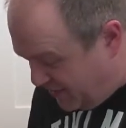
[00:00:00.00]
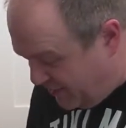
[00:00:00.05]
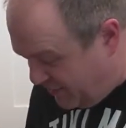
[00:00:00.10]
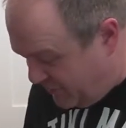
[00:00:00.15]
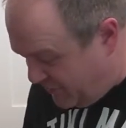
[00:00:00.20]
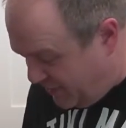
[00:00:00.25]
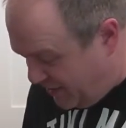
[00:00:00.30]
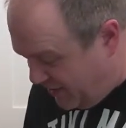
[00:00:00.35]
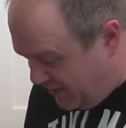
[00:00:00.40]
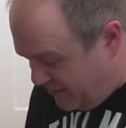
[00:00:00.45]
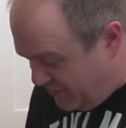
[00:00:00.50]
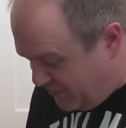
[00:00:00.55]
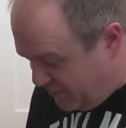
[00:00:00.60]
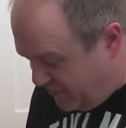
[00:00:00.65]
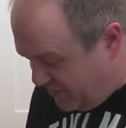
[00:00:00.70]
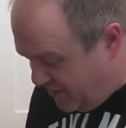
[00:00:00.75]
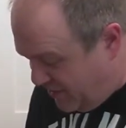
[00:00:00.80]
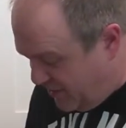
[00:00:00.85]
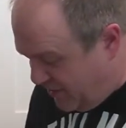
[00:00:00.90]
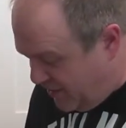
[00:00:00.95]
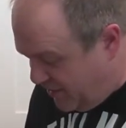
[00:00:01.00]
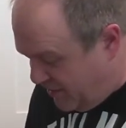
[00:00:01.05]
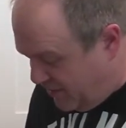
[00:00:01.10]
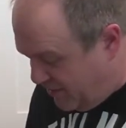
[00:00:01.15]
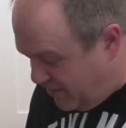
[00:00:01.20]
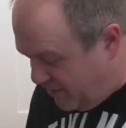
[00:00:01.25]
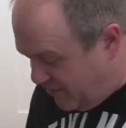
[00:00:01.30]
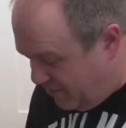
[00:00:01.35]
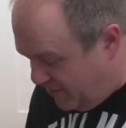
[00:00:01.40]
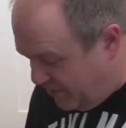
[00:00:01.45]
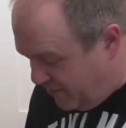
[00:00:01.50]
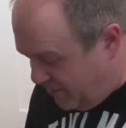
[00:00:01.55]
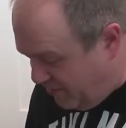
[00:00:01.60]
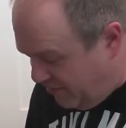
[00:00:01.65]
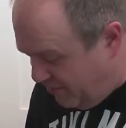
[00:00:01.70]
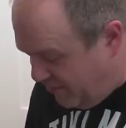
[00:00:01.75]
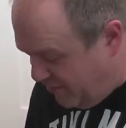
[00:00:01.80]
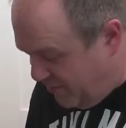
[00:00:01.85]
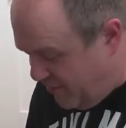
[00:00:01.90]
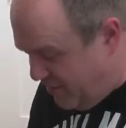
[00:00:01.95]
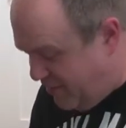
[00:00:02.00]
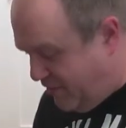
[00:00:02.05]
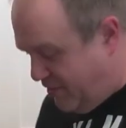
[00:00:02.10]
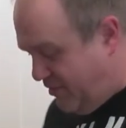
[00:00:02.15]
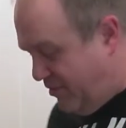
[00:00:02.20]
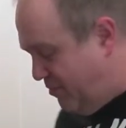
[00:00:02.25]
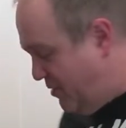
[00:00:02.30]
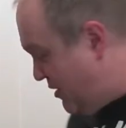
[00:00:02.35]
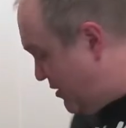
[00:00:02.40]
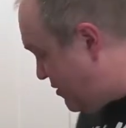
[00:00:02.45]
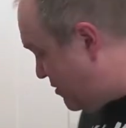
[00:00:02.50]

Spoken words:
this case. There we go. A little bit of